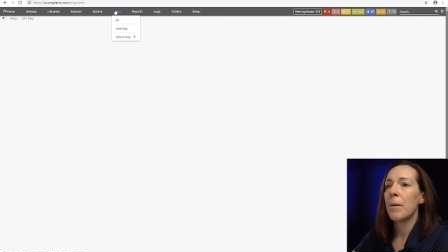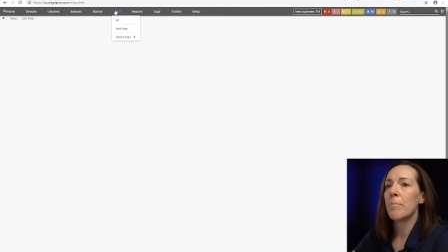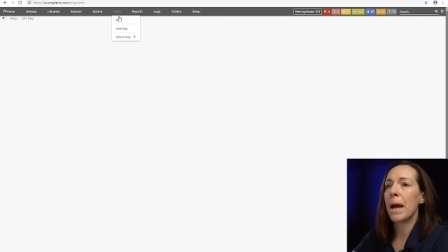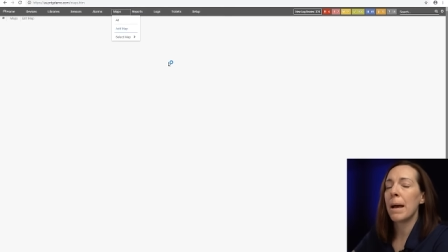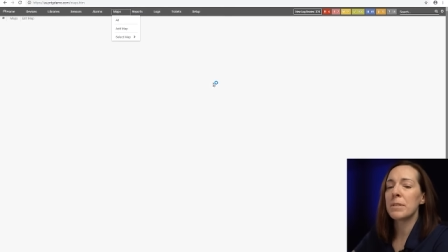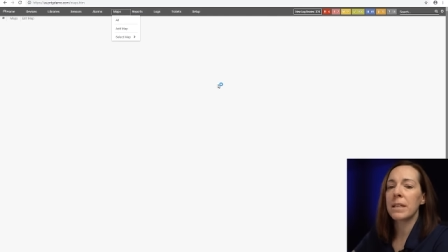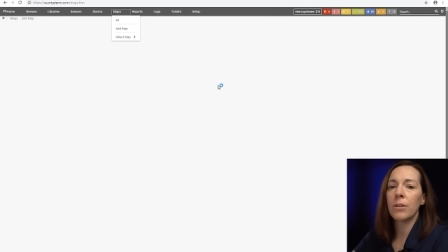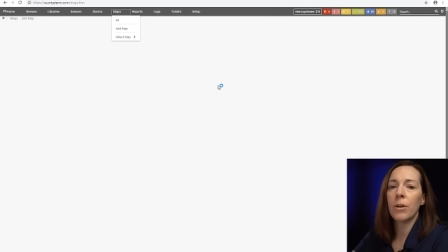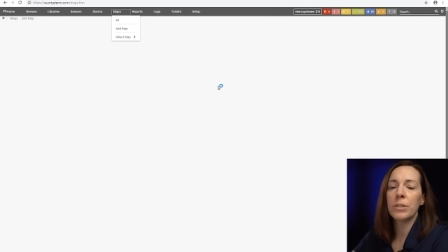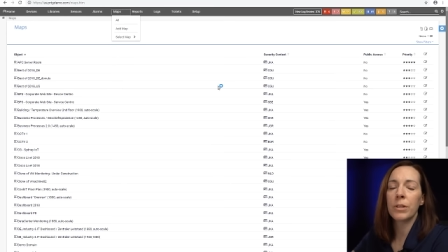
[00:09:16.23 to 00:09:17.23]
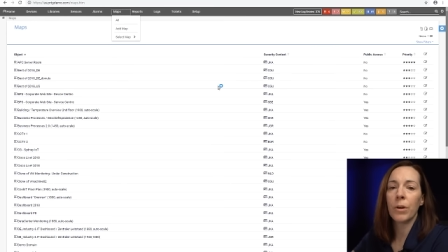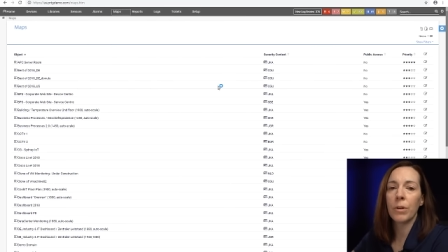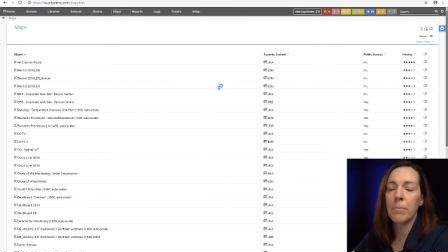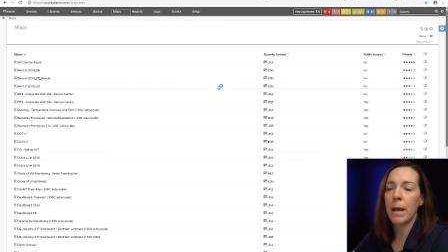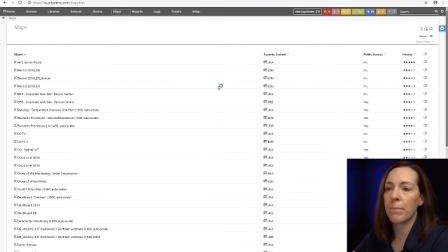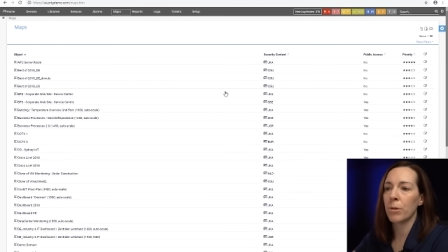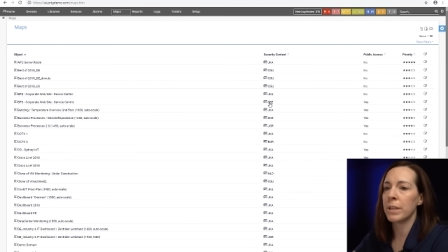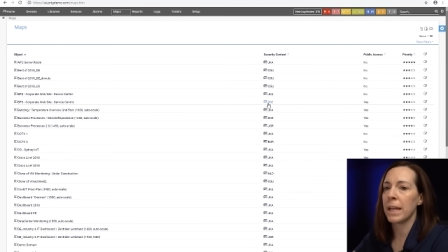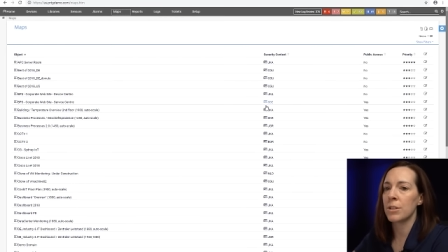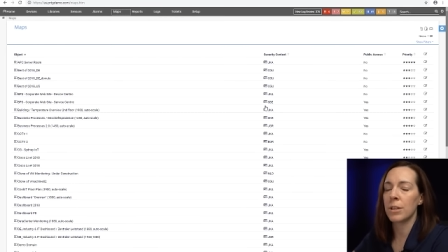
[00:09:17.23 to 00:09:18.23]
Maps can also go in a map
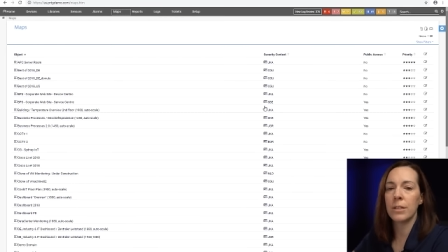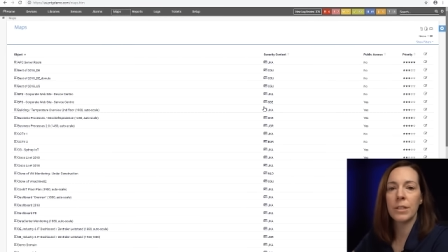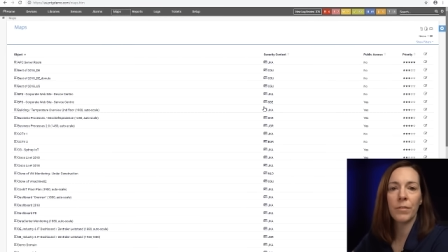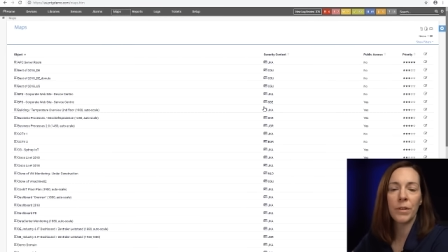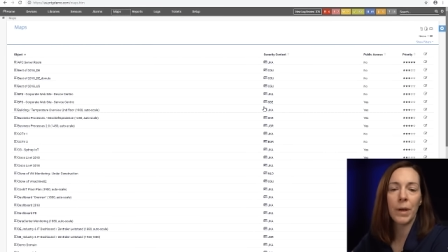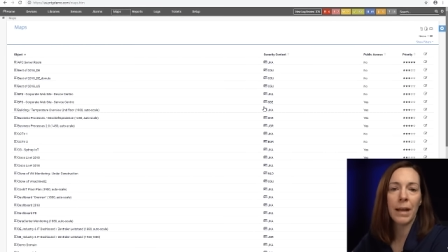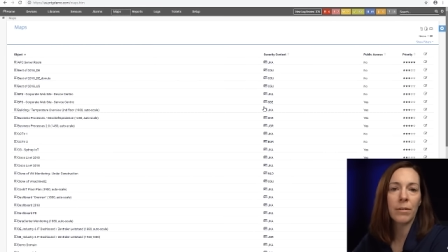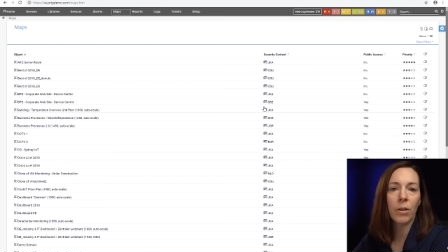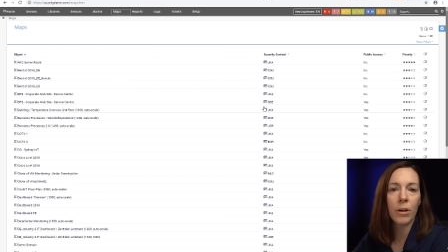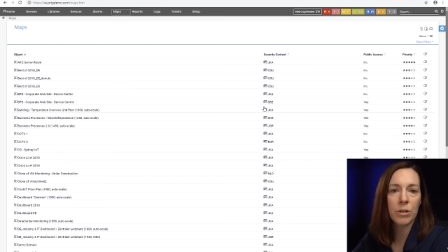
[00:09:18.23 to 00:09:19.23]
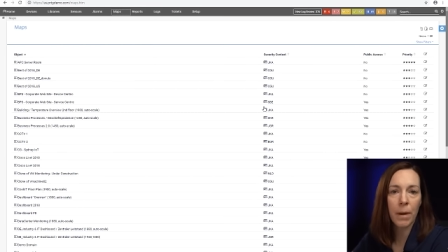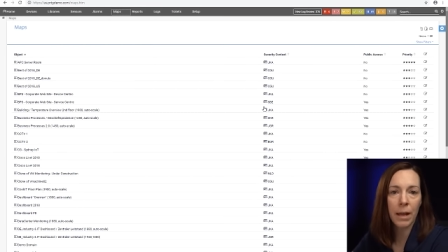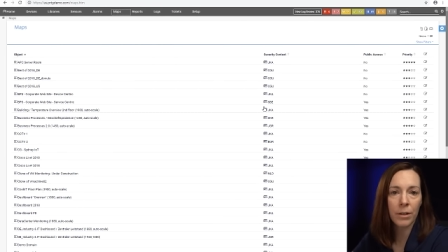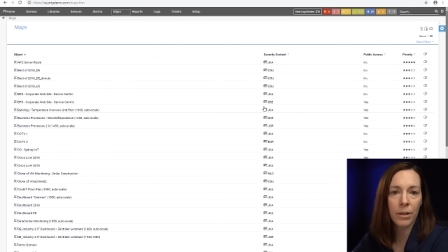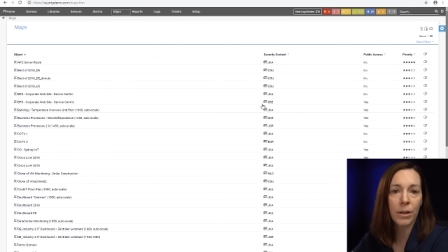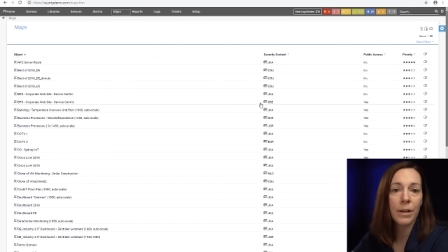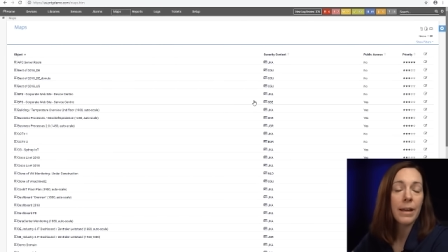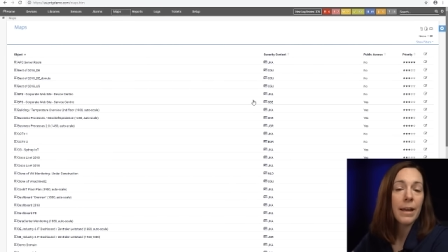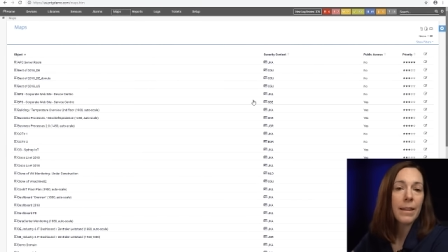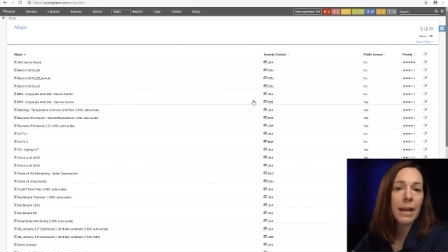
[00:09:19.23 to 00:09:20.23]
rotation. So if you have a large monitor
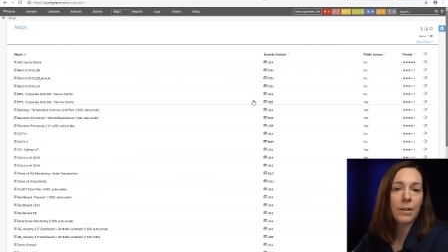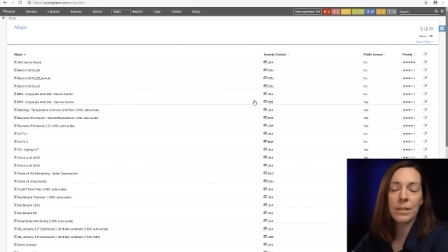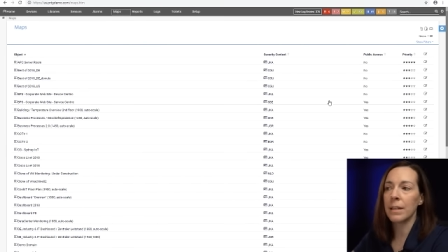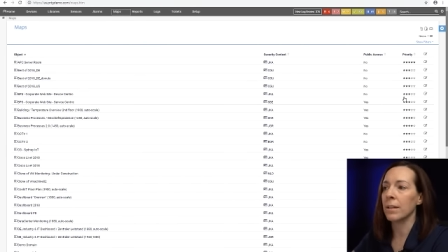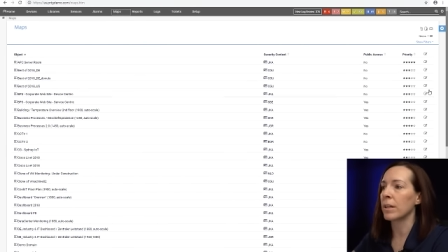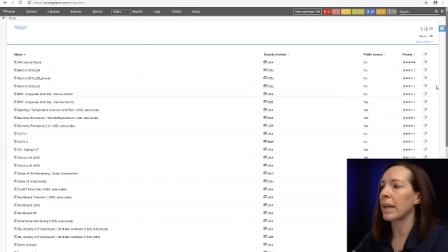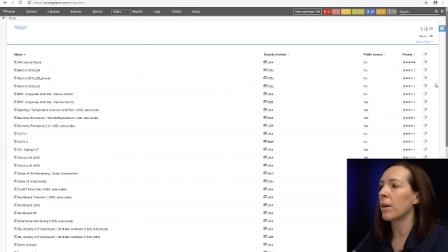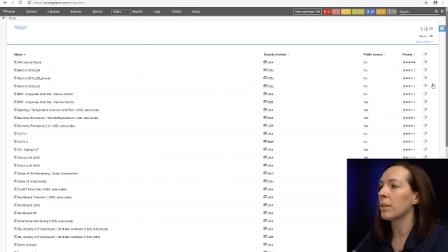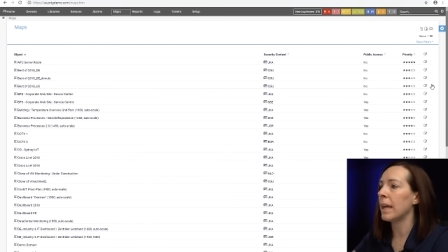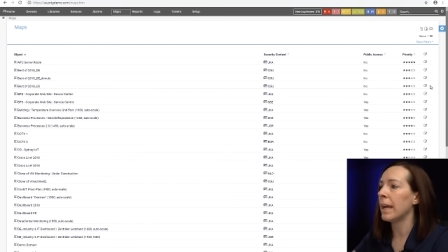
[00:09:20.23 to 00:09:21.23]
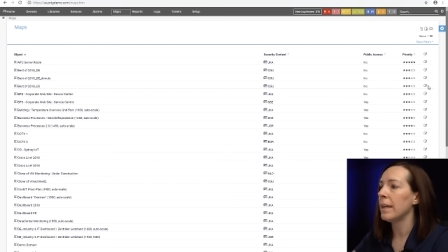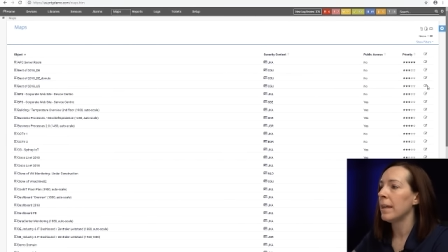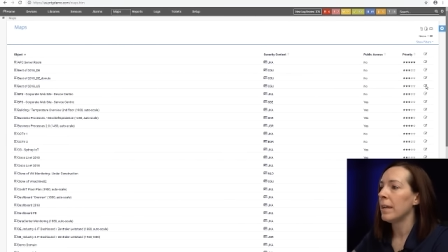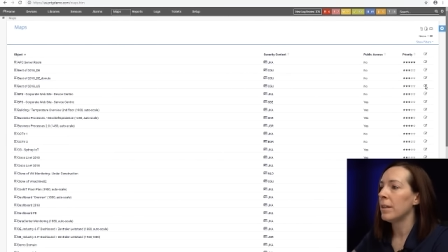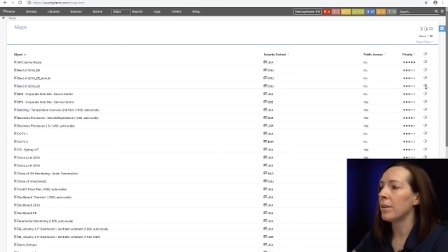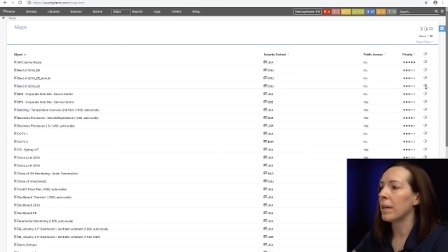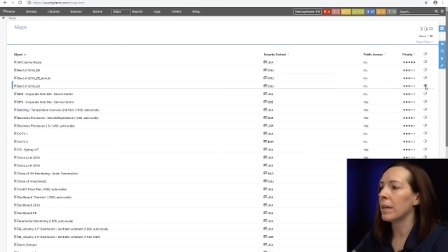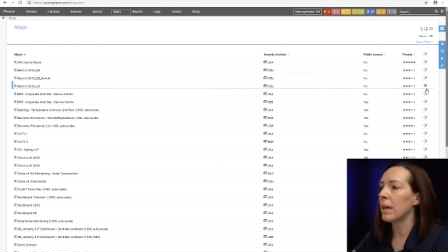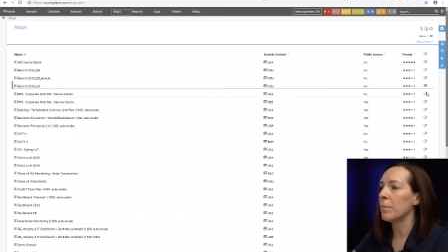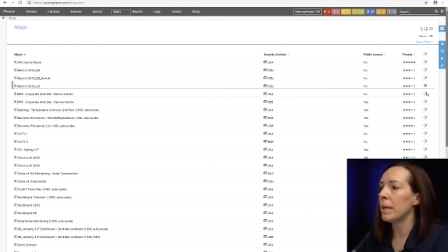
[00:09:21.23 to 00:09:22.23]
that you sit and look at all day, you could
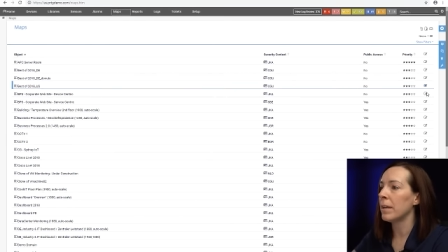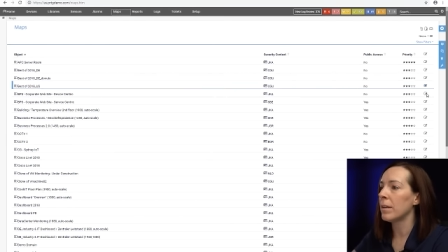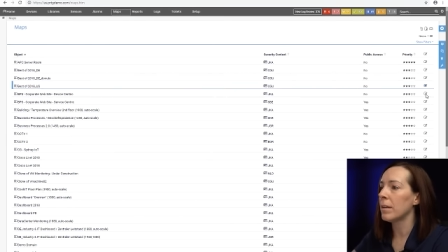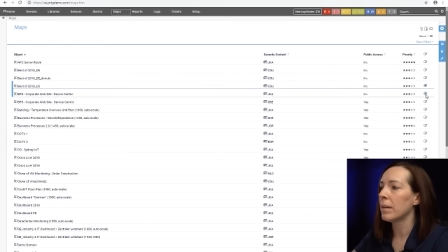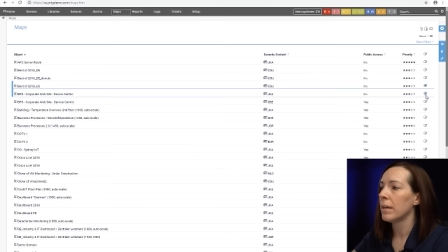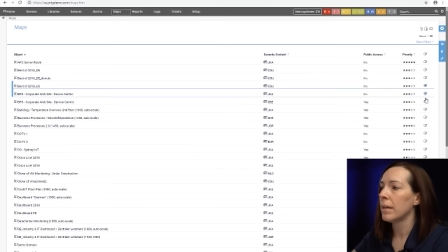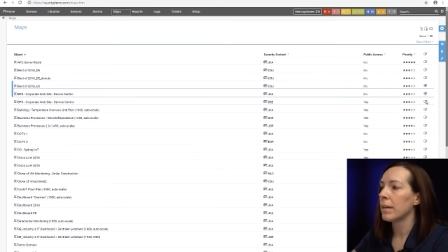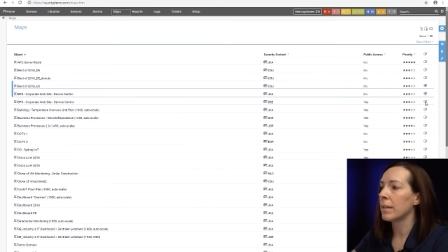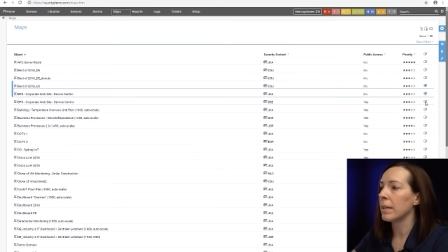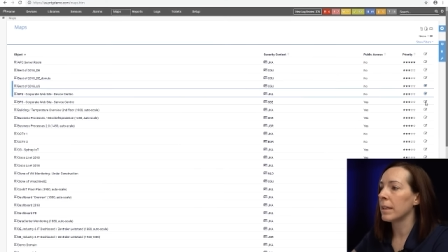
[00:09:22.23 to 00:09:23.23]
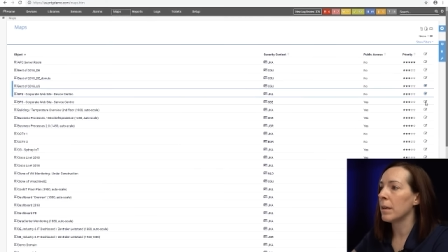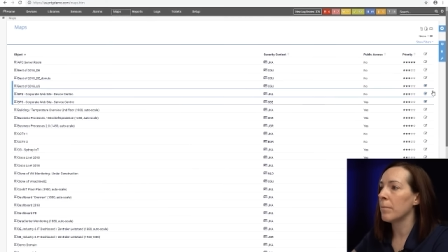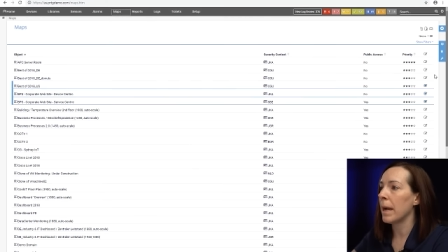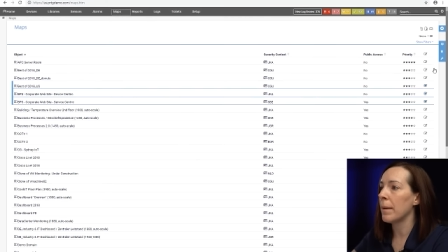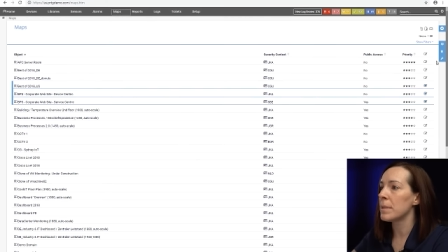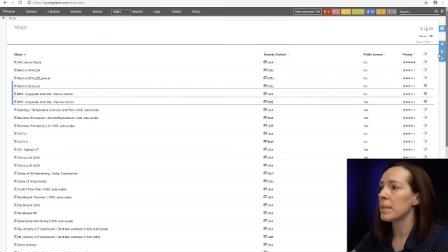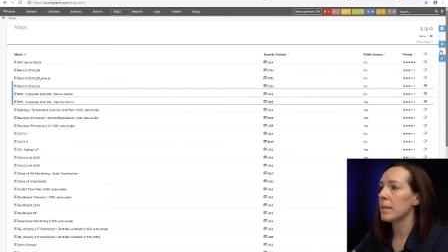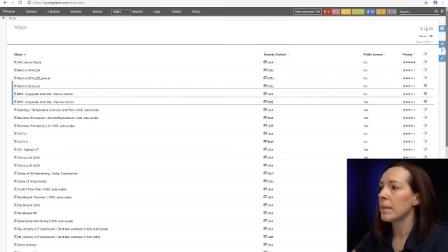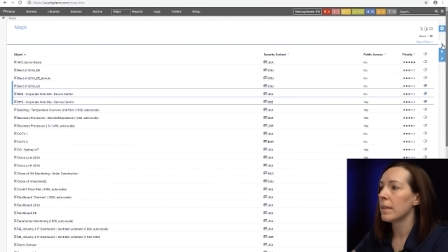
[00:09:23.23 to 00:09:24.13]
come here, click your maps,